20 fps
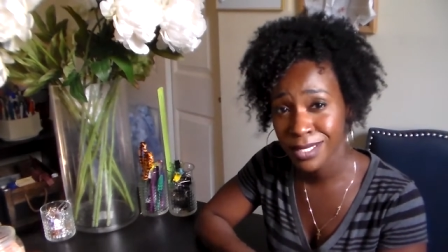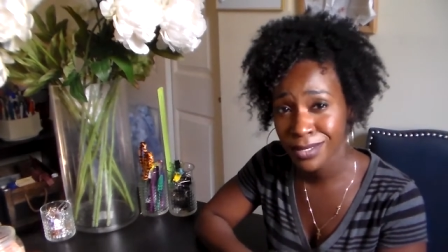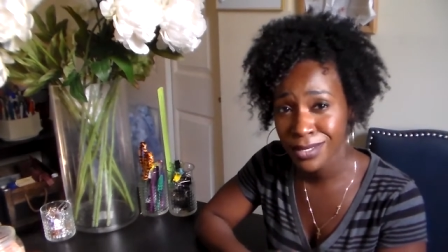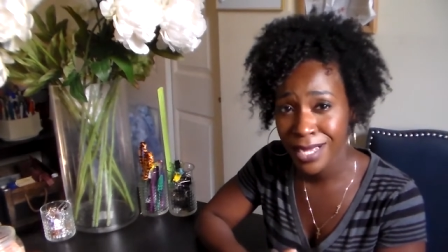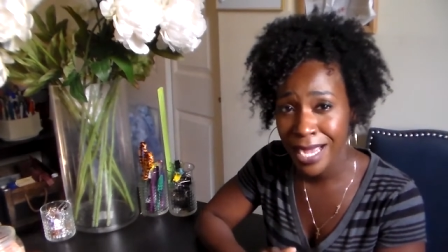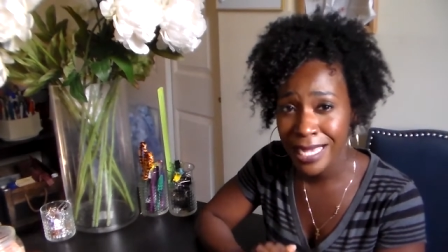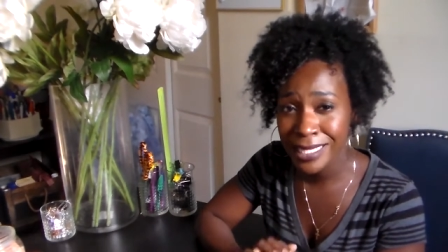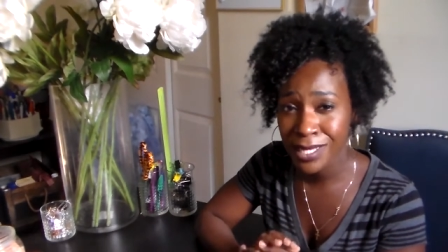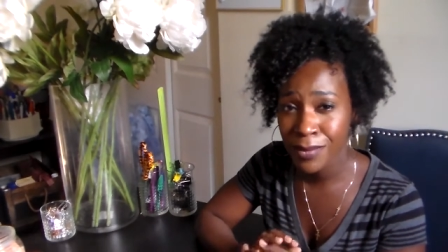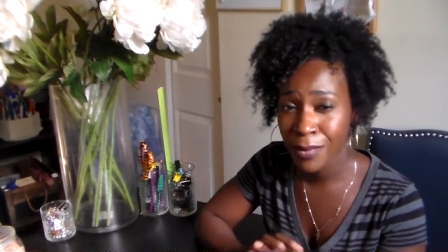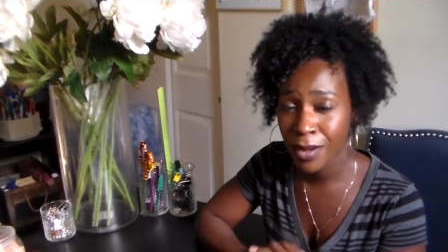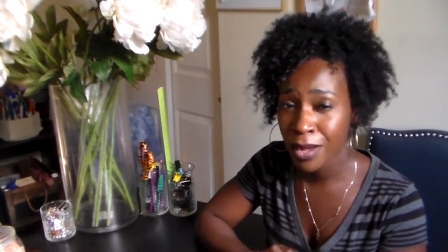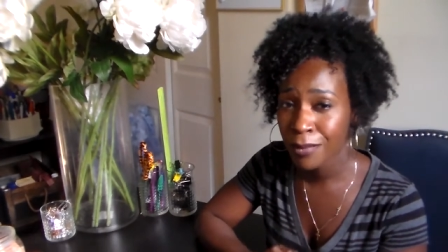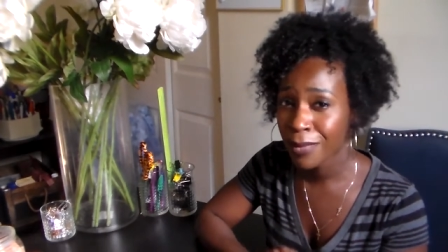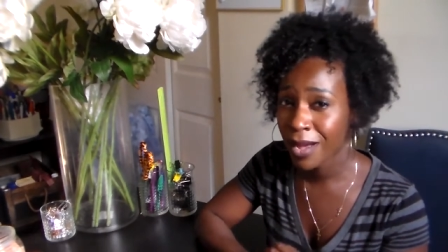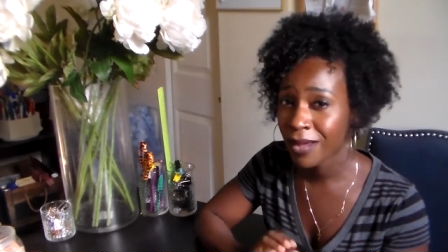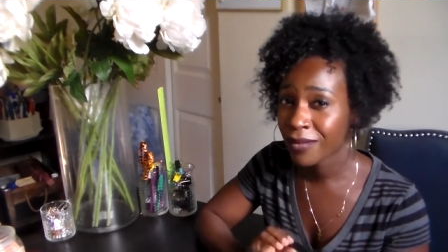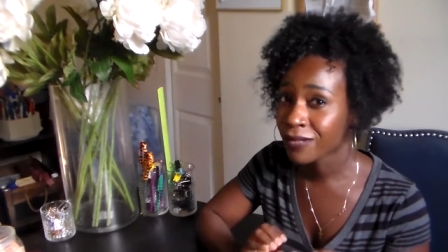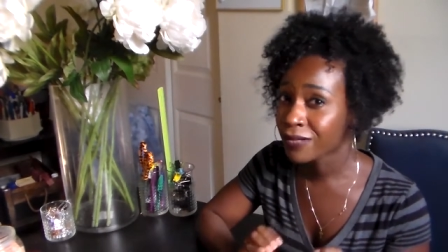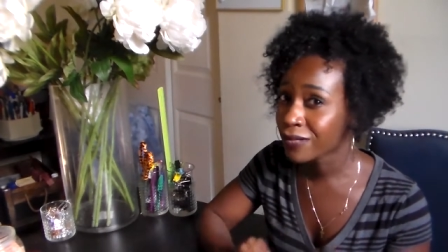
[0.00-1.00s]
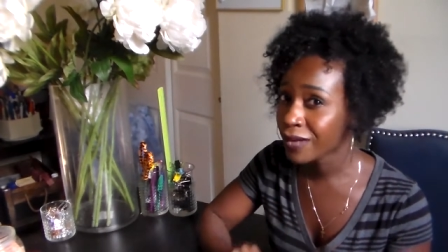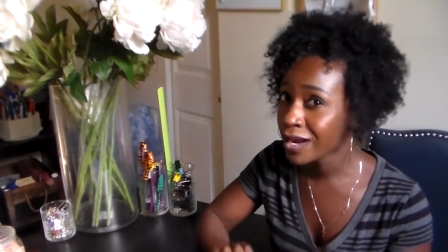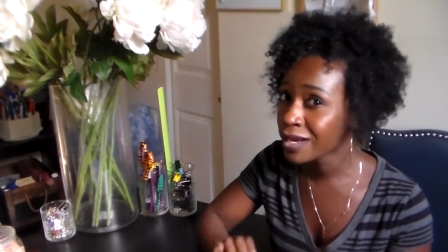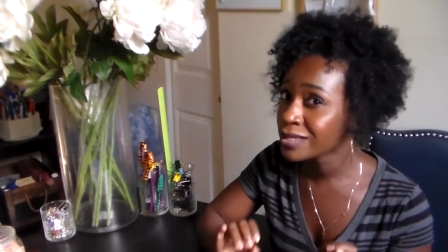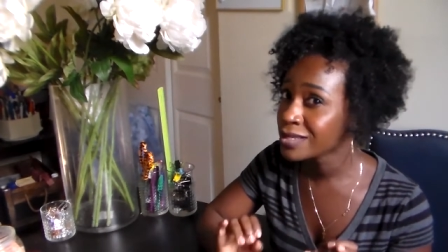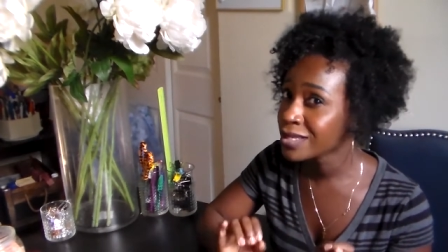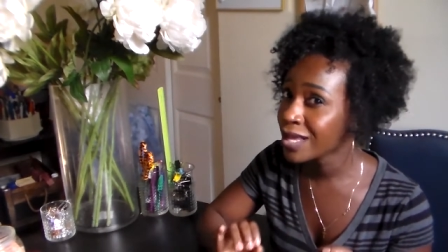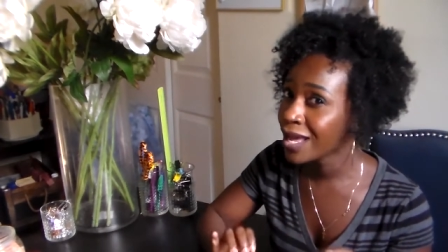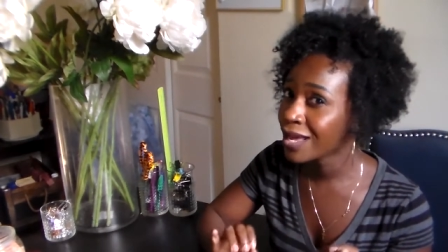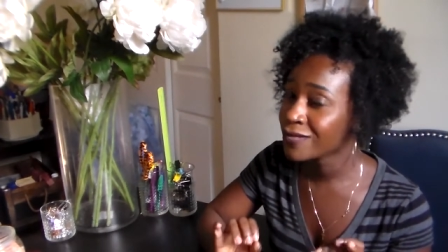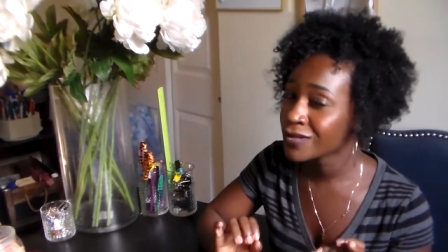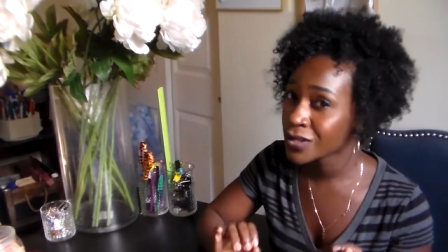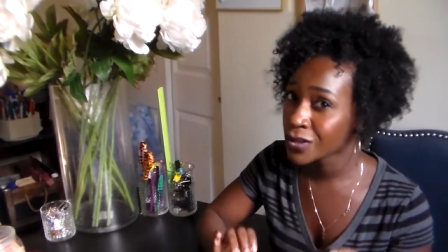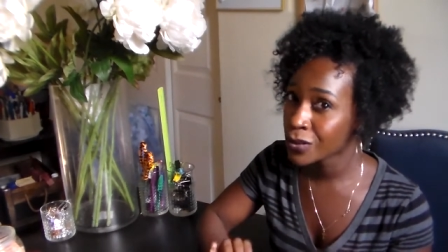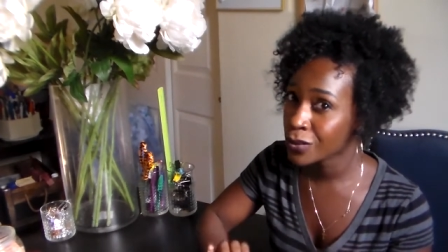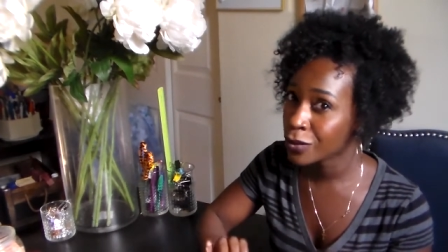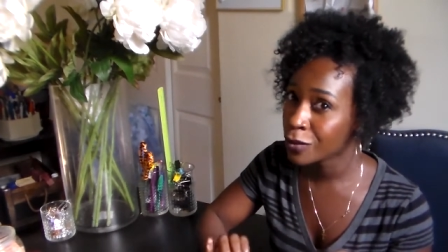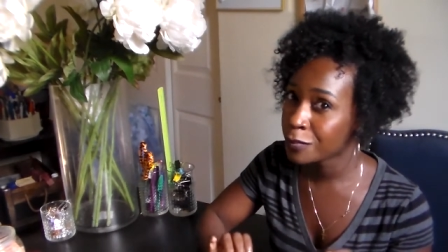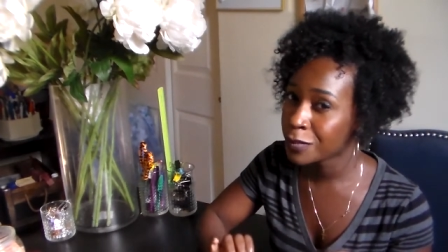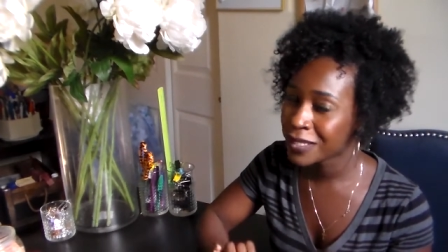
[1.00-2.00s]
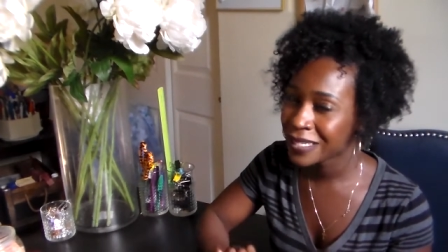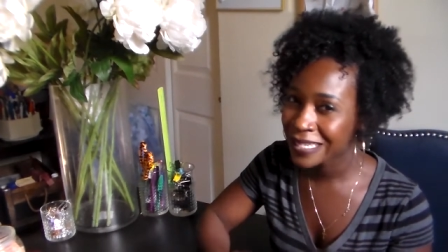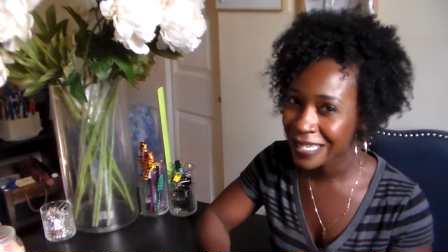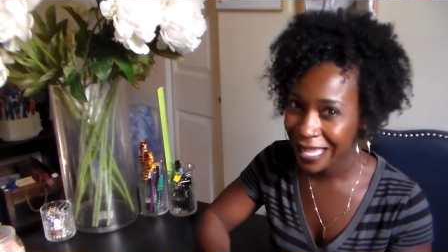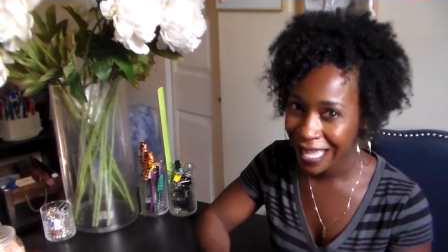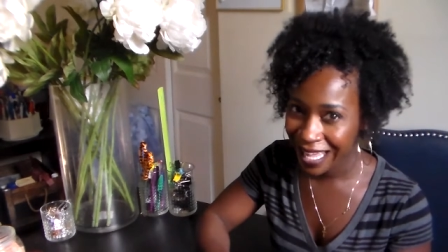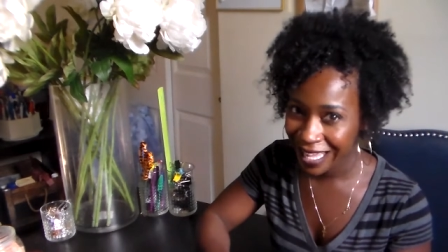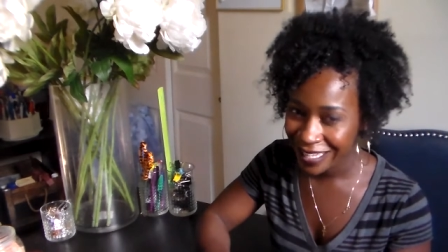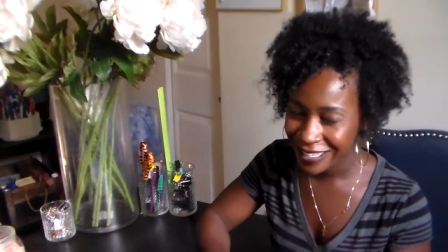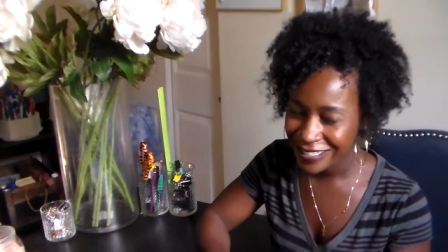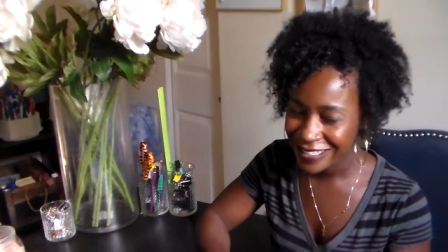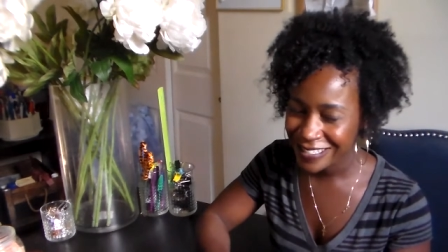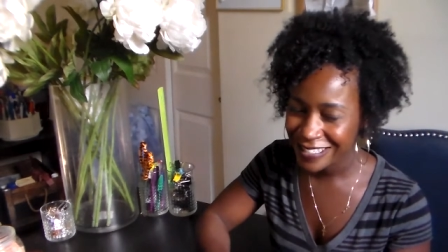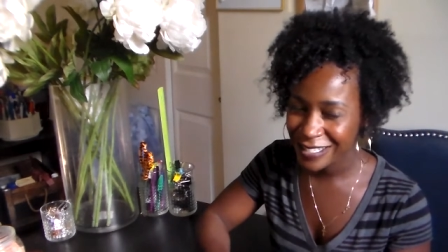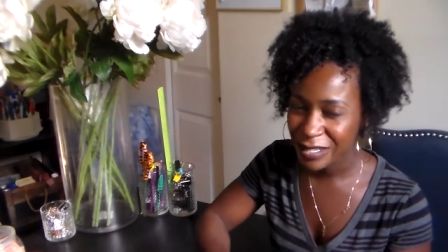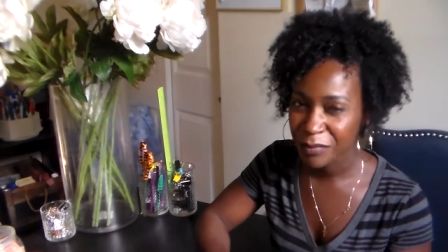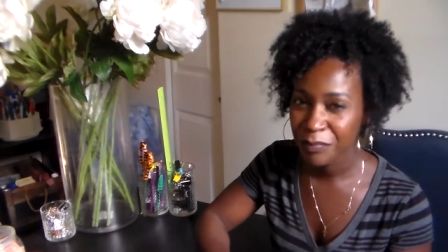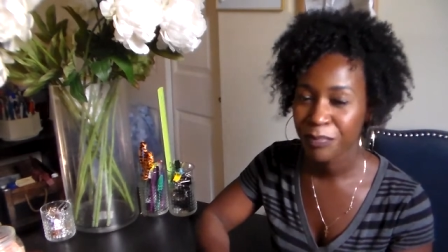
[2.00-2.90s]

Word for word: to you guys about my first day of school plans.